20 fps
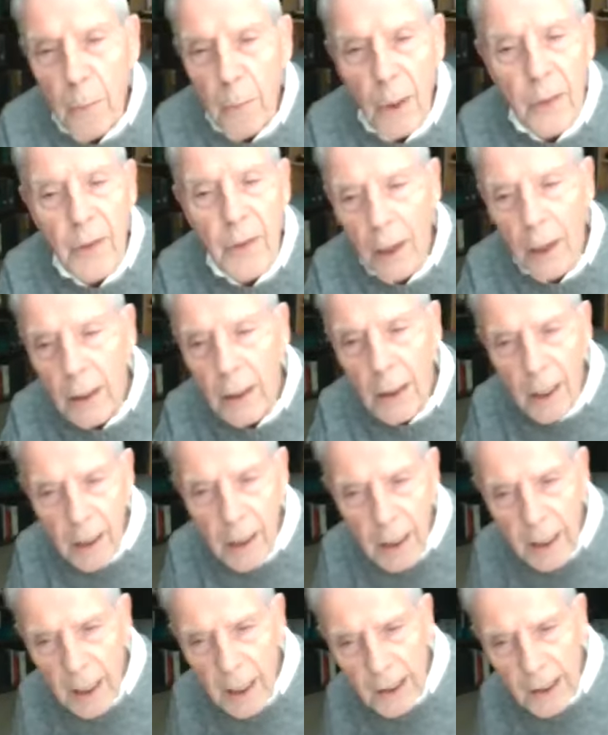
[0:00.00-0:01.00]
But there
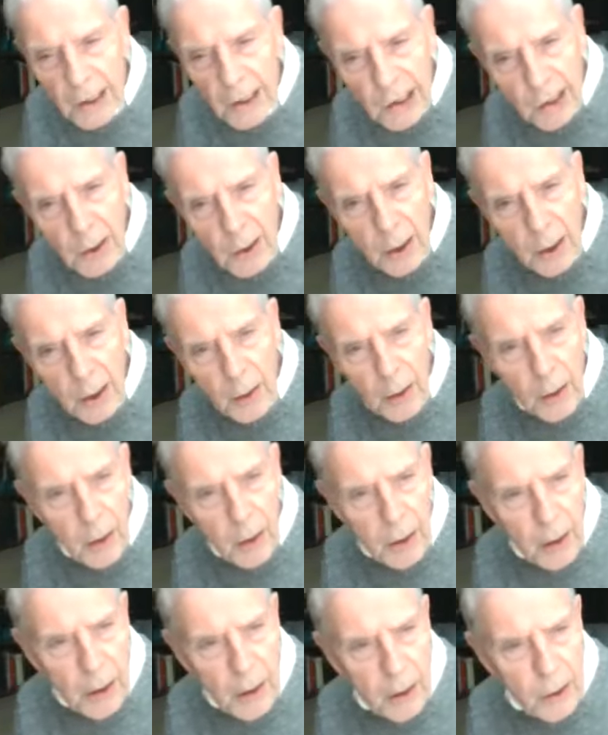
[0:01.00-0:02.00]
is
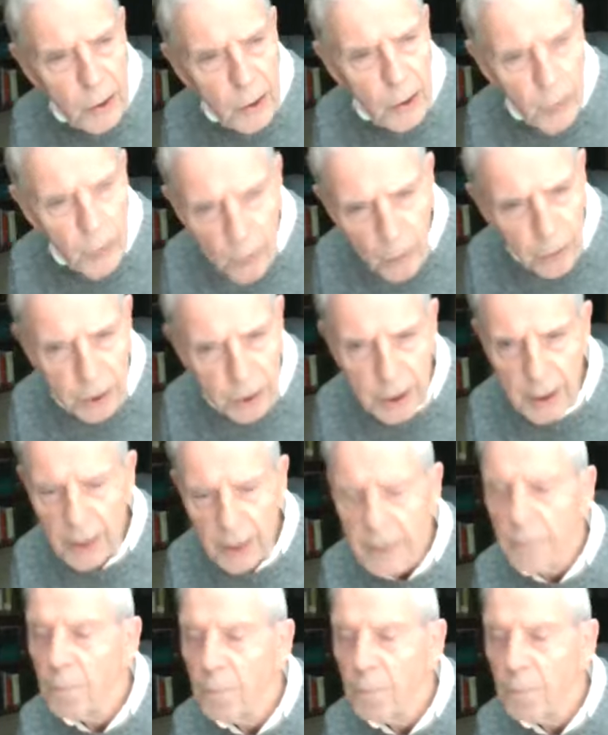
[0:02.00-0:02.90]
truth